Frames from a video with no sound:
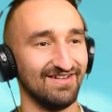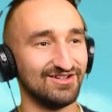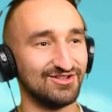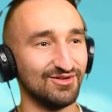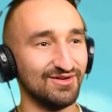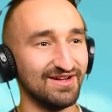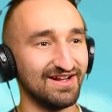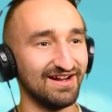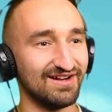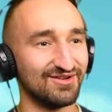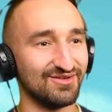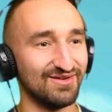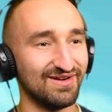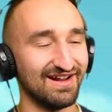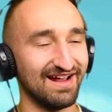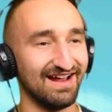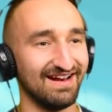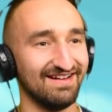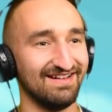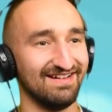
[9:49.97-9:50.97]
Wait, do it again, do it
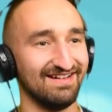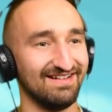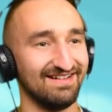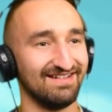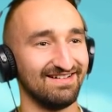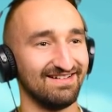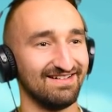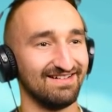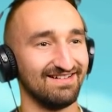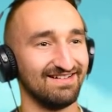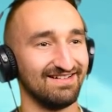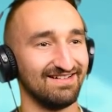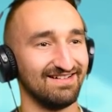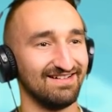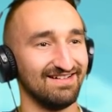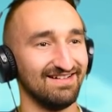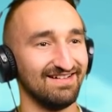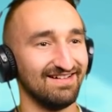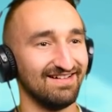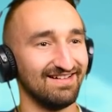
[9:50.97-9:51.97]
again.
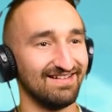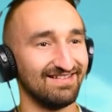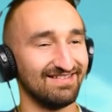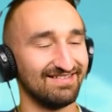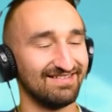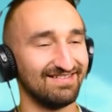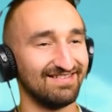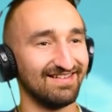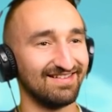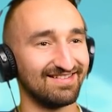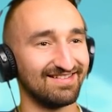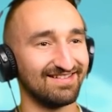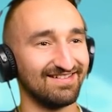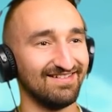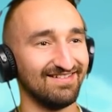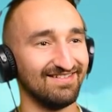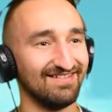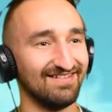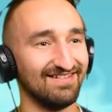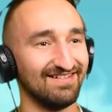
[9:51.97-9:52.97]
Uh, well, I got to
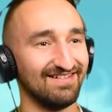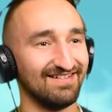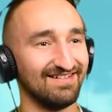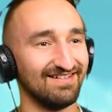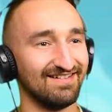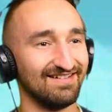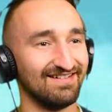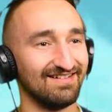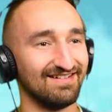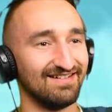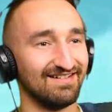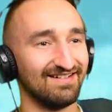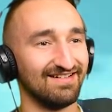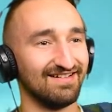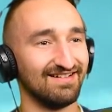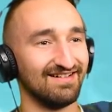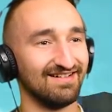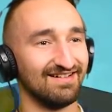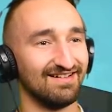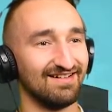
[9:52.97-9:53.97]
flip again, so give me one
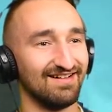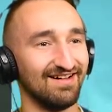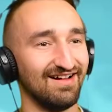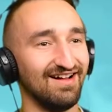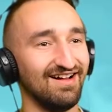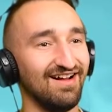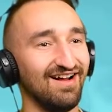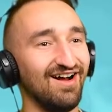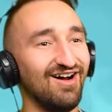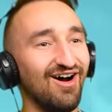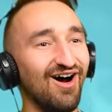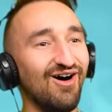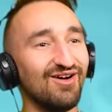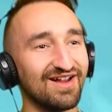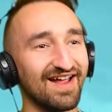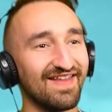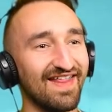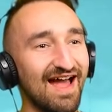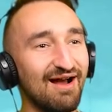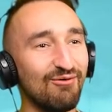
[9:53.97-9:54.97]
second. Oh,
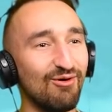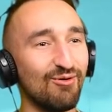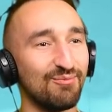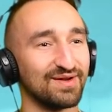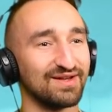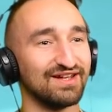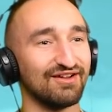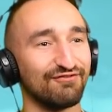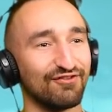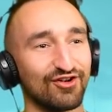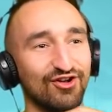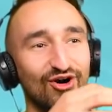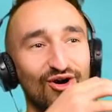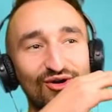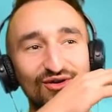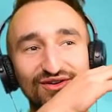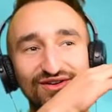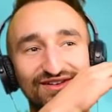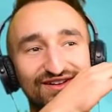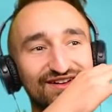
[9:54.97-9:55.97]
yeah, that won't be
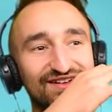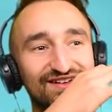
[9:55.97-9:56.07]
difficult.